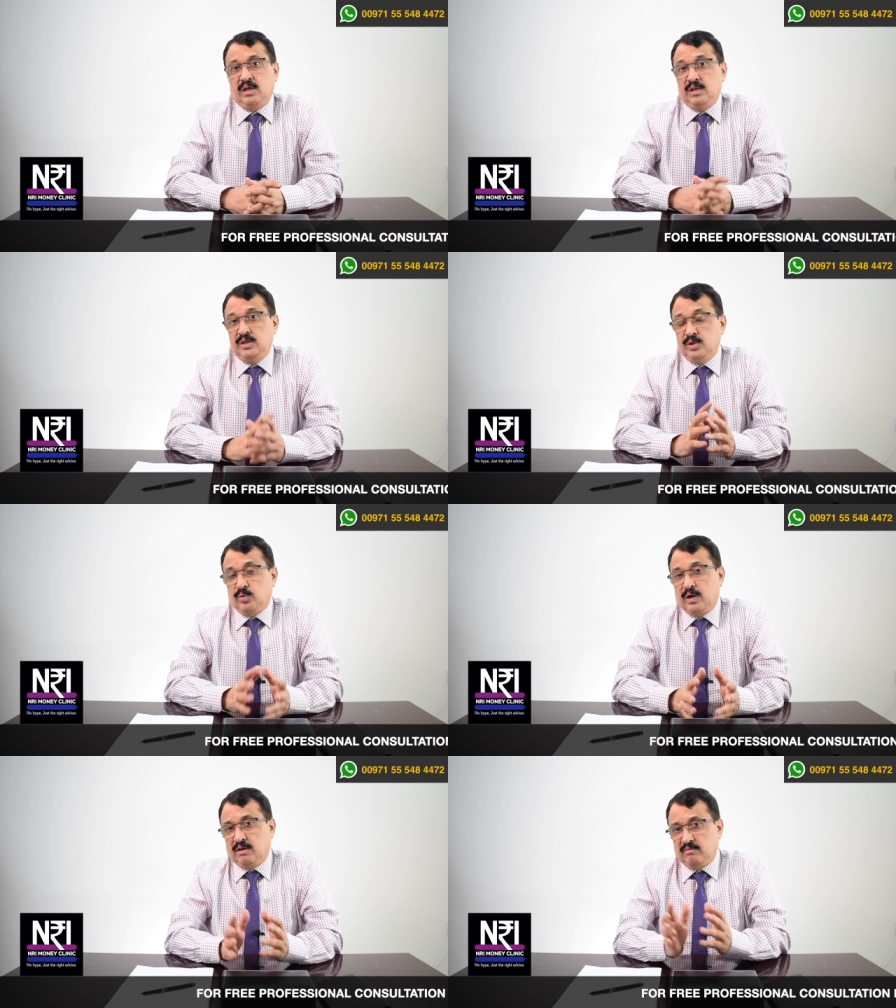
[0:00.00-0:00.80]
You
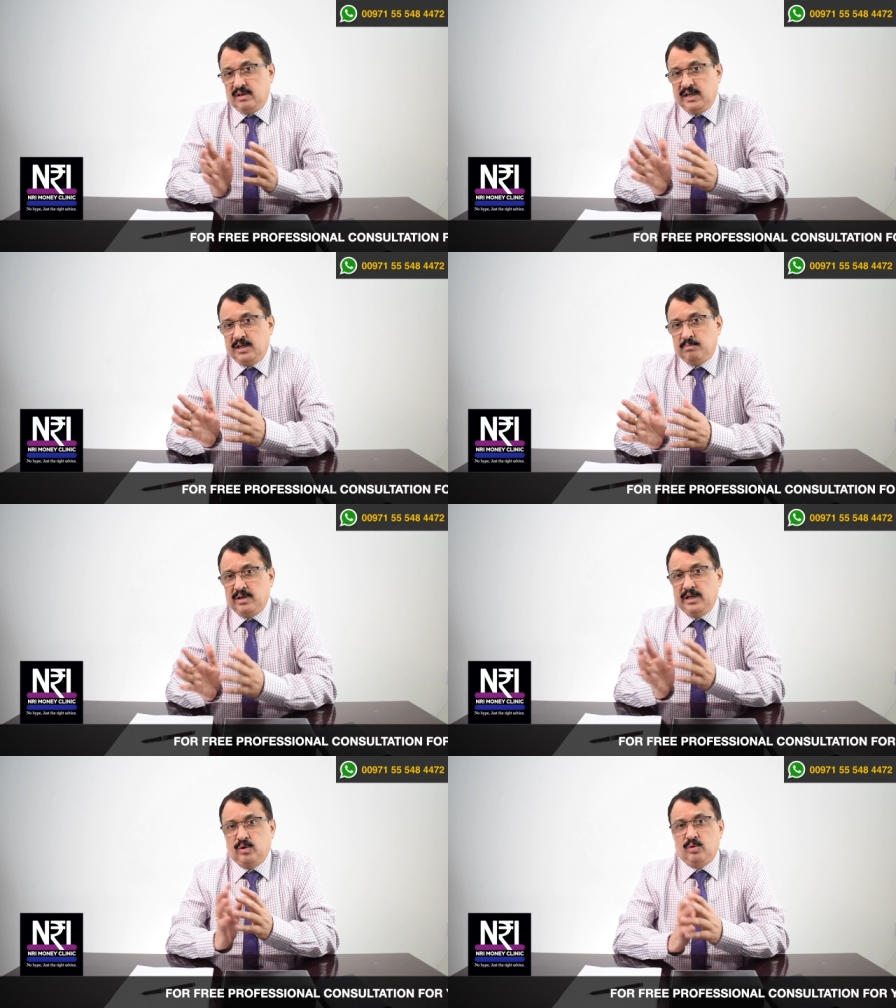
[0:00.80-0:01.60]
would have lent
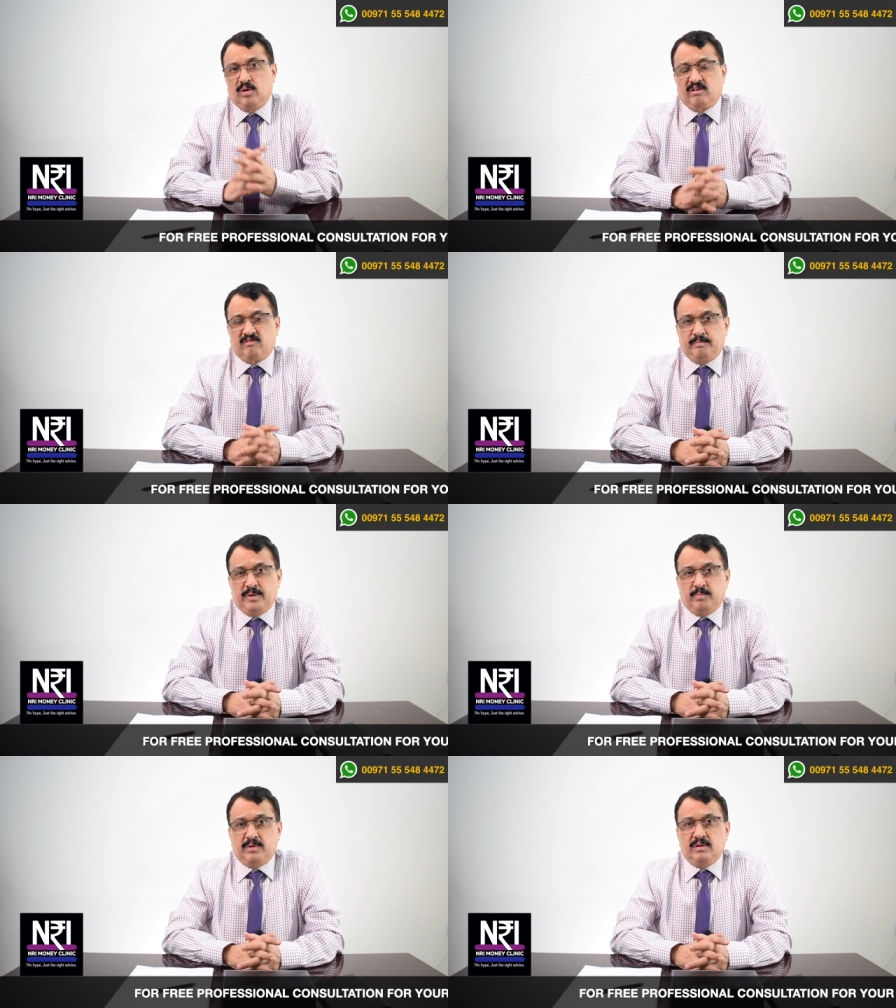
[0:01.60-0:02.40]
money to a lot of
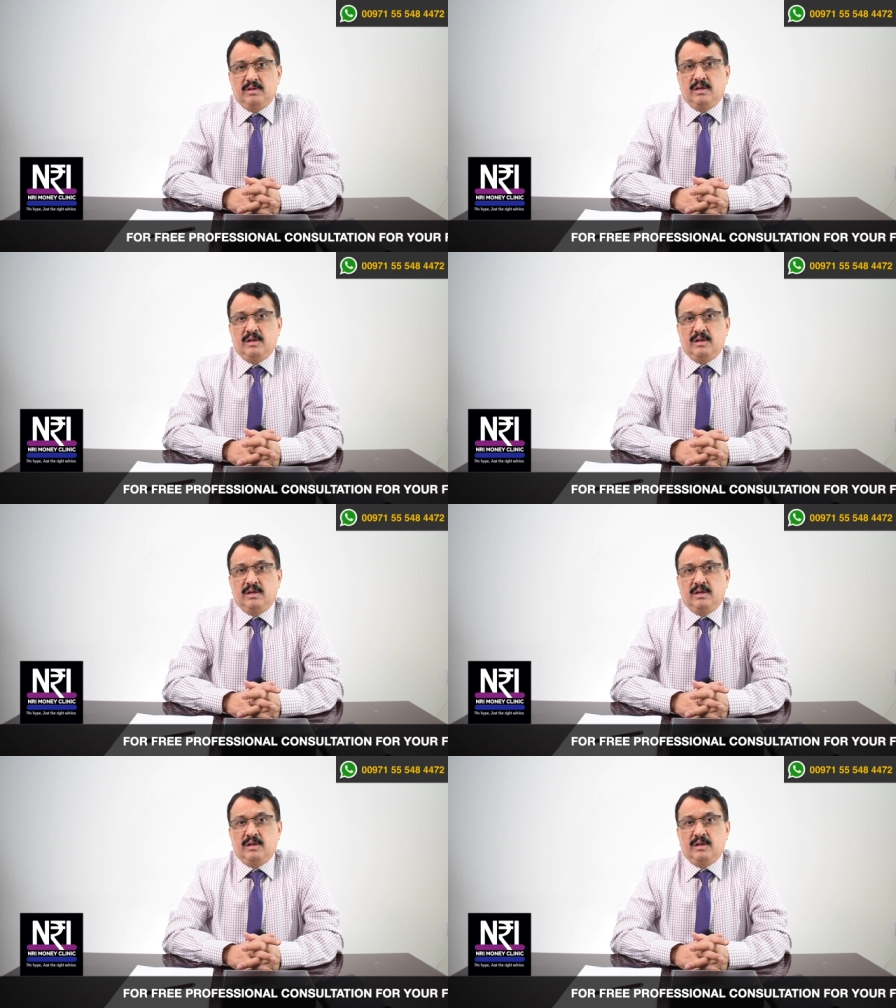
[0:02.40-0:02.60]
people.